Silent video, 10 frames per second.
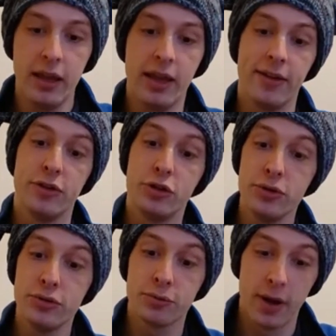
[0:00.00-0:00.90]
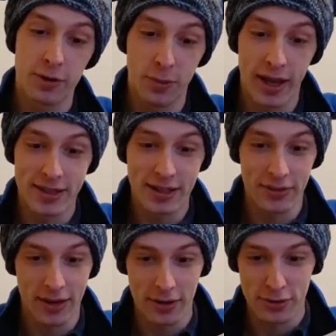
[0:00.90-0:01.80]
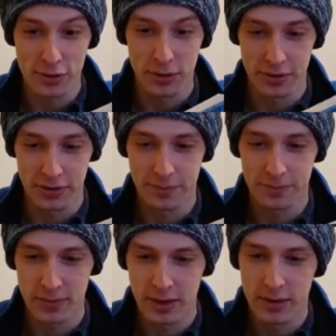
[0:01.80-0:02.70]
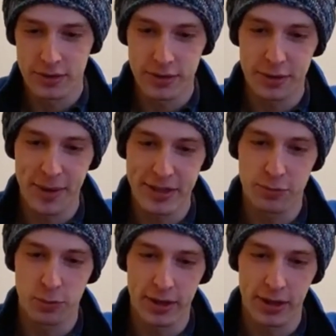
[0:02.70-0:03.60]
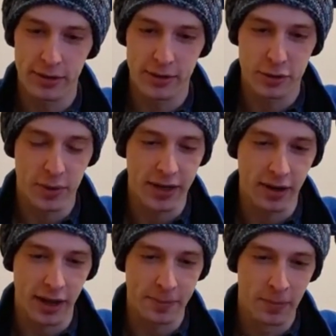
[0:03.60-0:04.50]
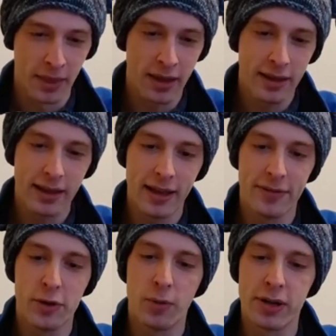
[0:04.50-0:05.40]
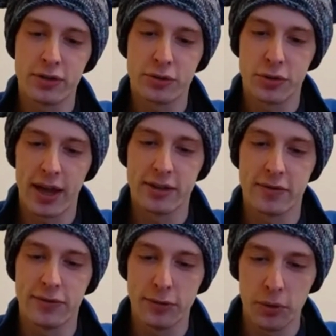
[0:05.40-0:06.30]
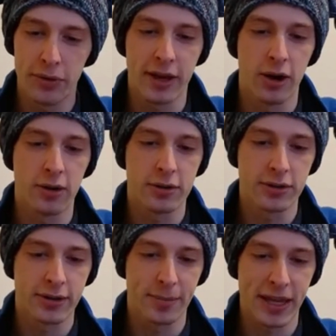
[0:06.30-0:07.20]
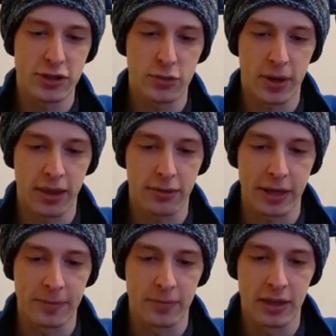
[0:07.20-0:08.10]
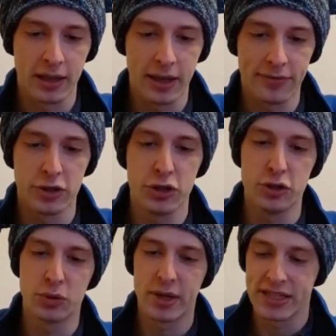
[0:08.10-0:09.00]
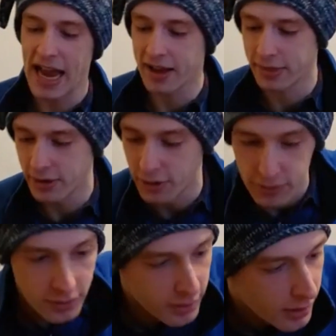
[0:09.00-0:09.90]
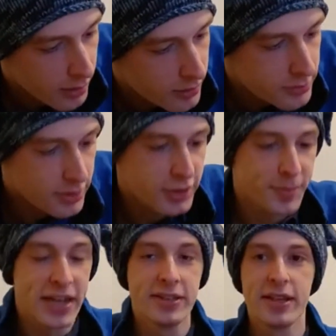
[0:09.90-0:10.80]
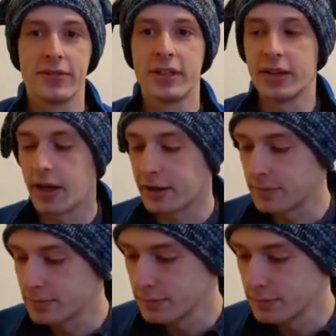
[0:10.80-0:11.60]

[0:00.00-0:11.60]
If you choose to run away down the other corridor, turn to page 129. If you want to try to fool the ogre, turn to page 23. If you choose to attack the ogre, turn to page 79.